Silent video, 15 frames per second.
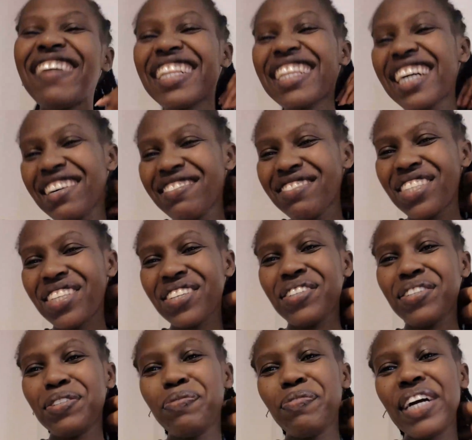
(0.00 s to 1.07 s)
welcome
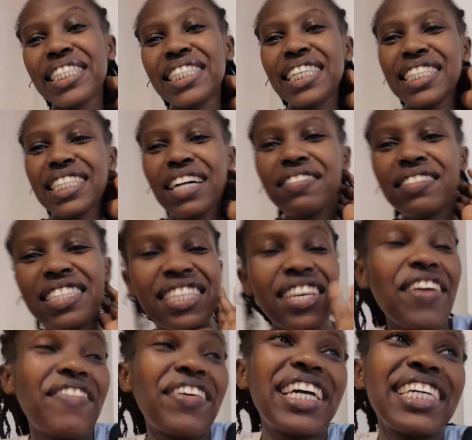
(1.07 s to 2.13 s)
to my Dear Self
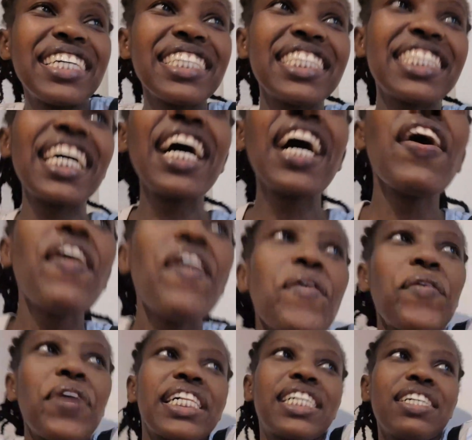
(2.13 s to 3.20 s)
series
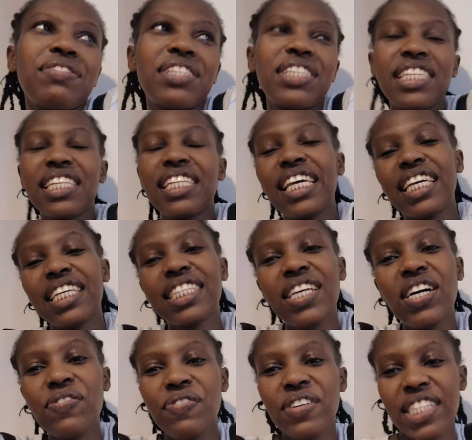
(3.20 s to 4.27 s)
welcome to today's
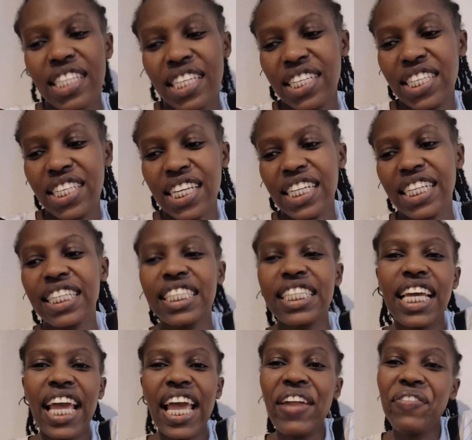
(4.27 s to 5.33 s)

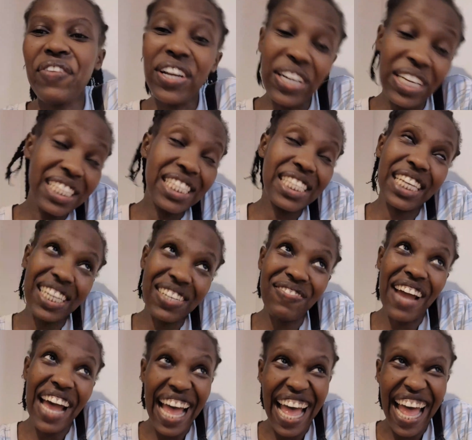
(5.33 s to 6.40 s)
conversation and we're going to talk
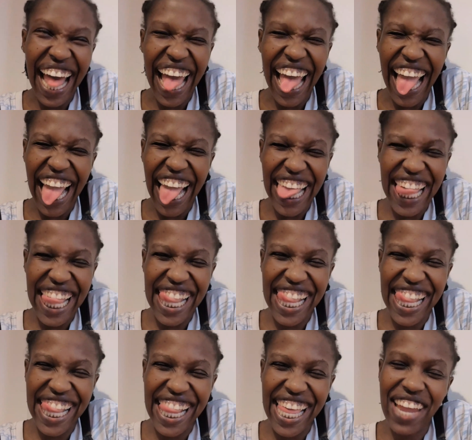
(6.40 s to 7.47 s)
about
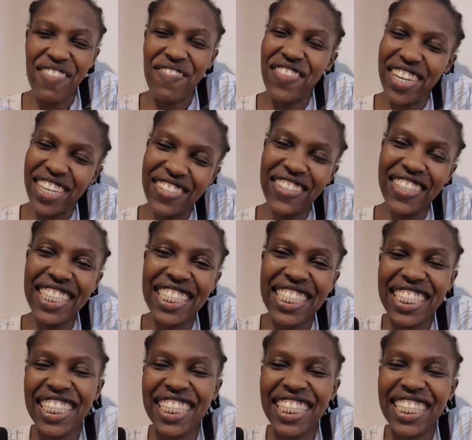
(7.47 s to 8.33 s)
about